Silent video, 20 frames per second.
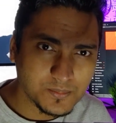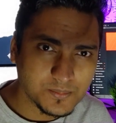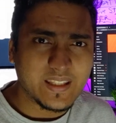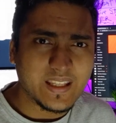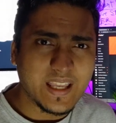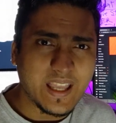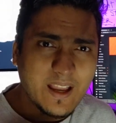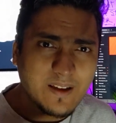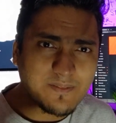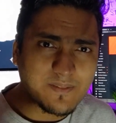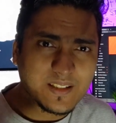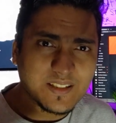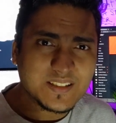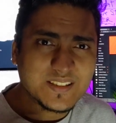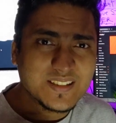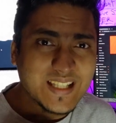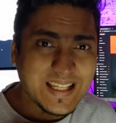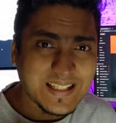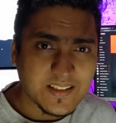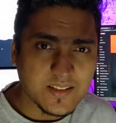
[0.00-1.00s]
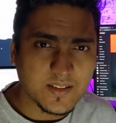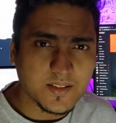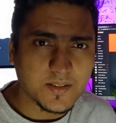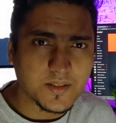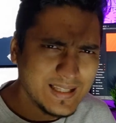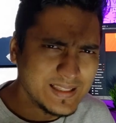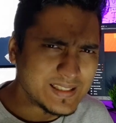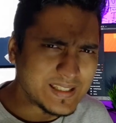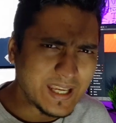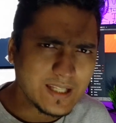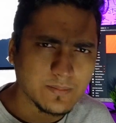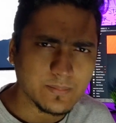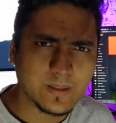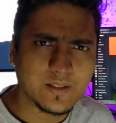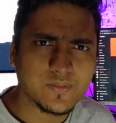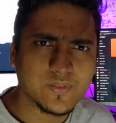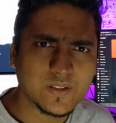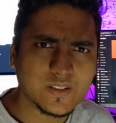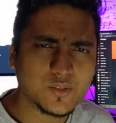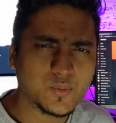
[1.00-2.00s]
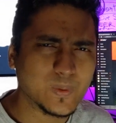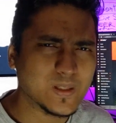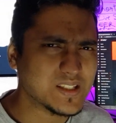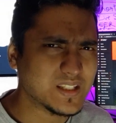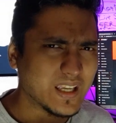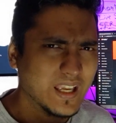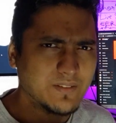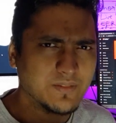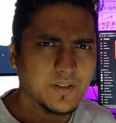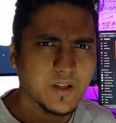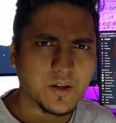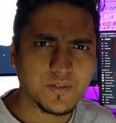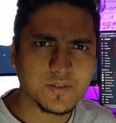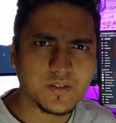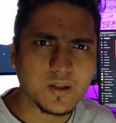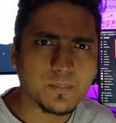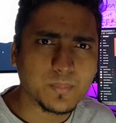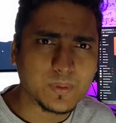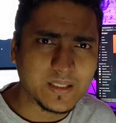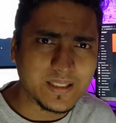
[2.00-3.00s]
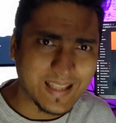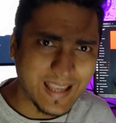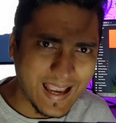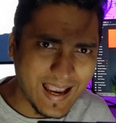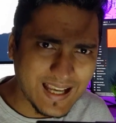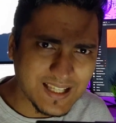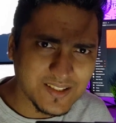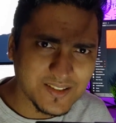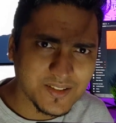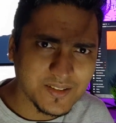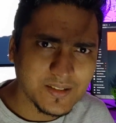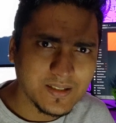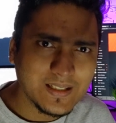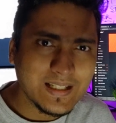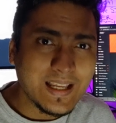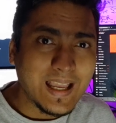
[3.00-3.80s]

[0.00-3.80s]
They have their standard healthcare benefits, which every other company has.